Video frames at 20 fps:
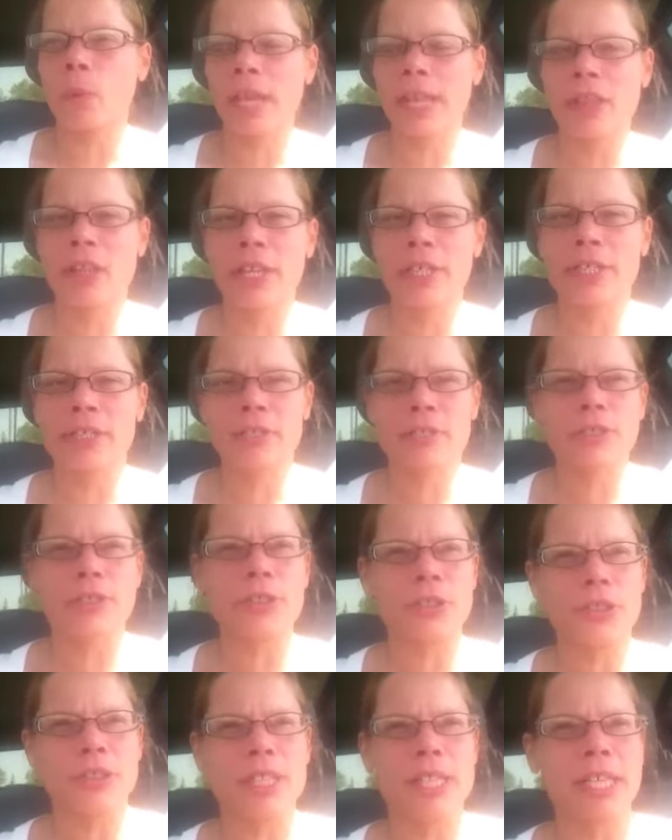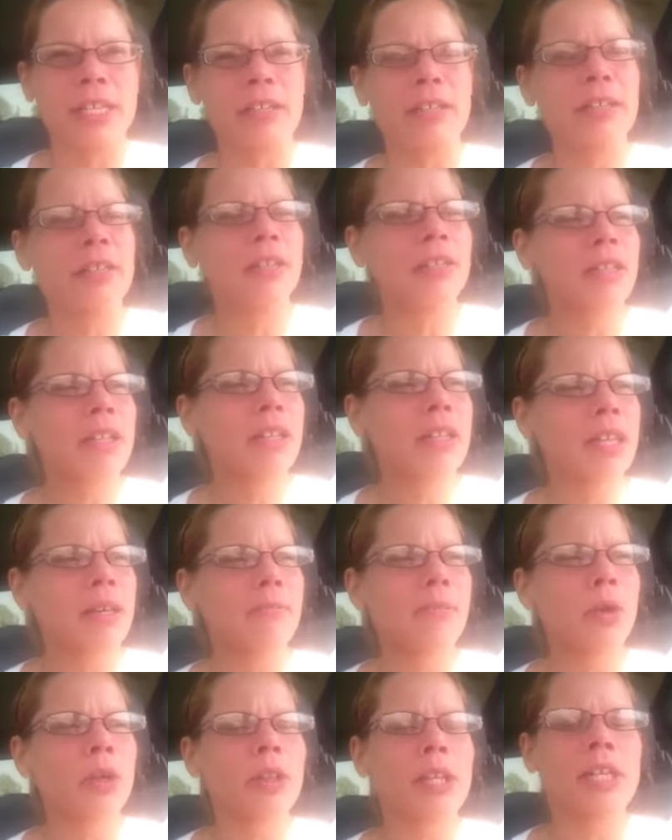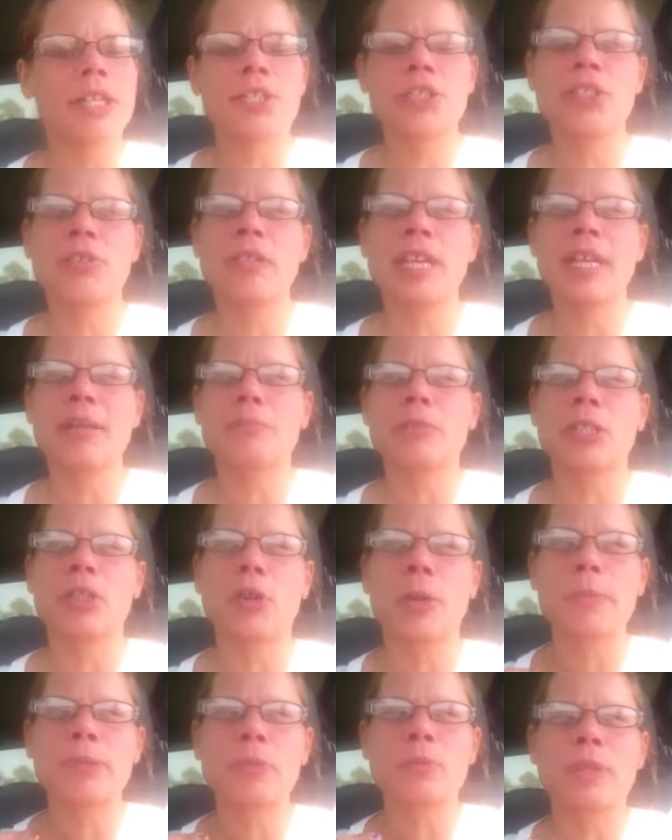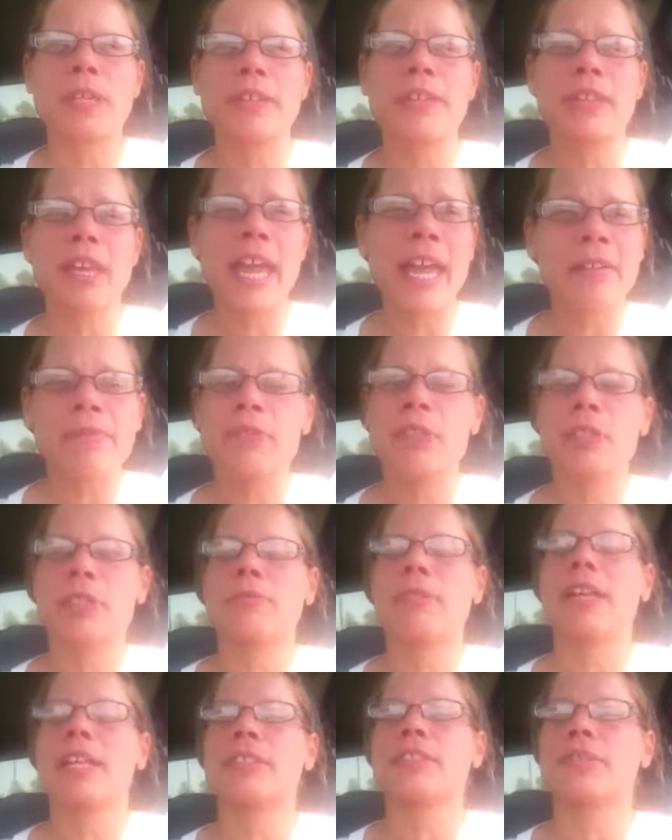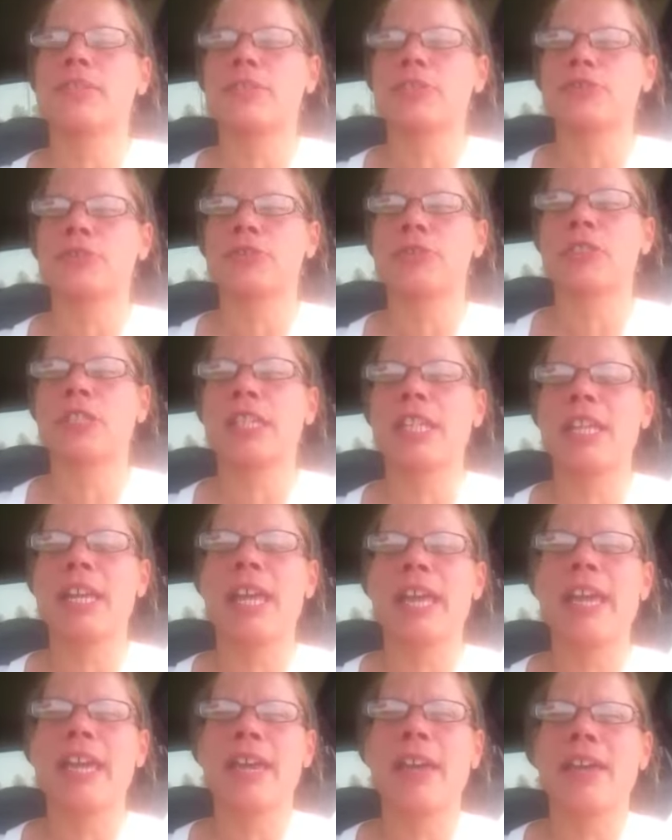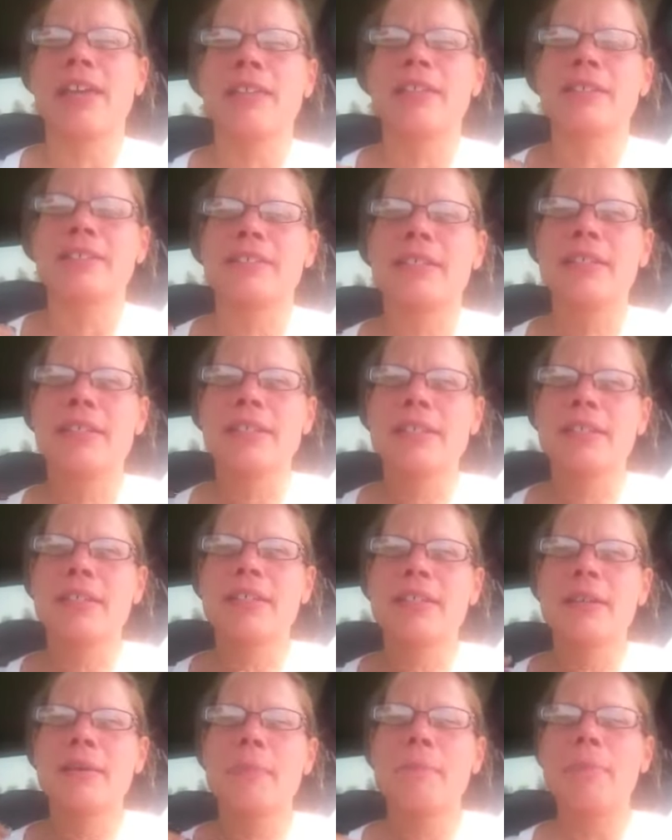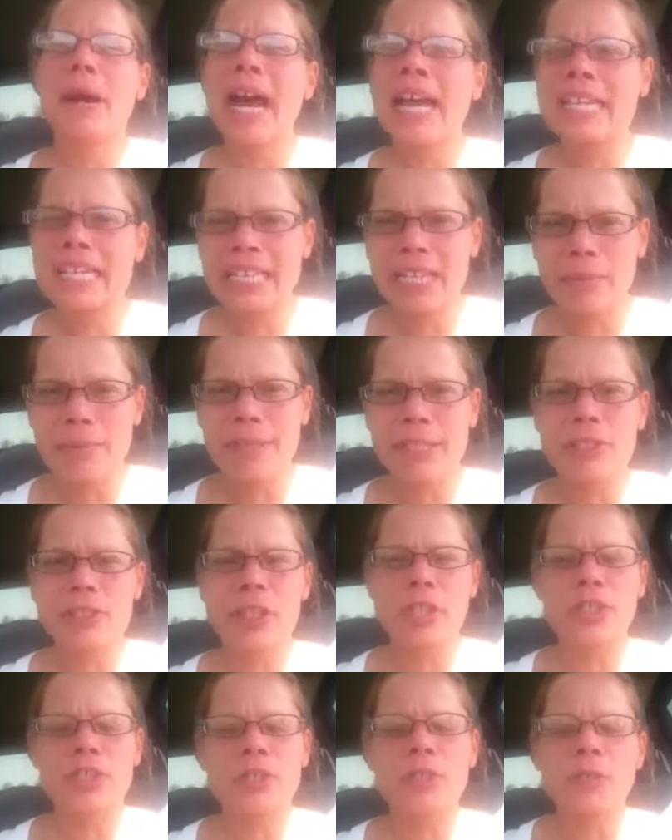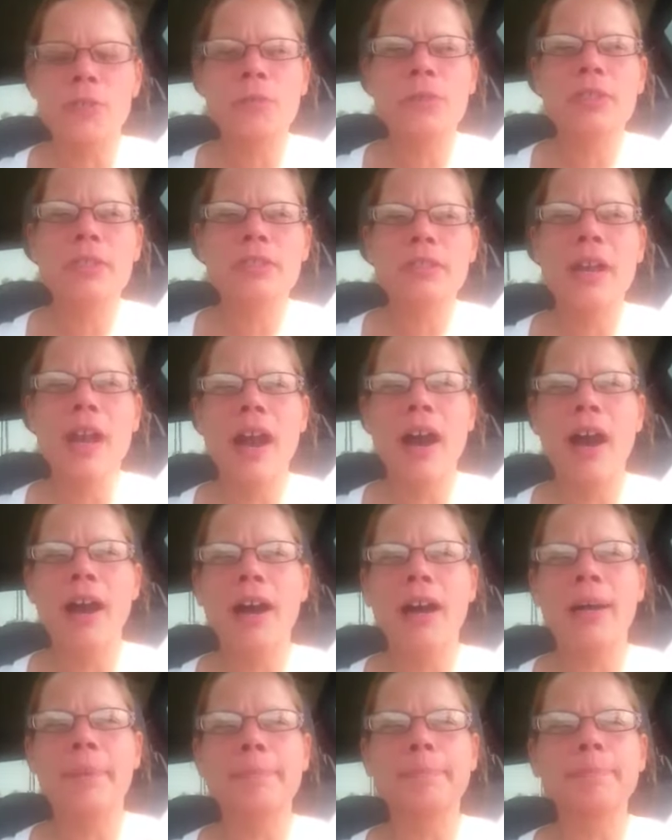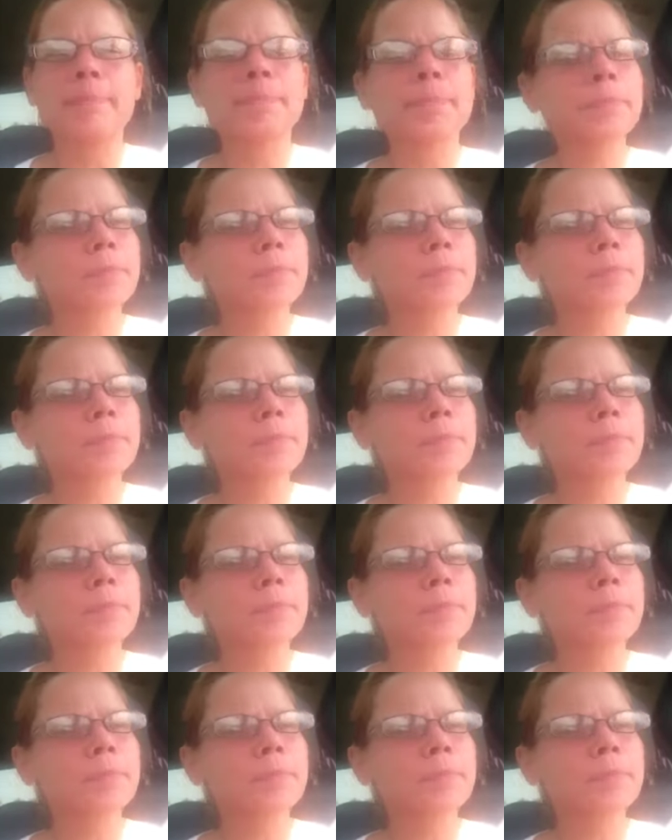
weight loss surgery that more or less you came to grips with after you had surgery and body image issues. Um,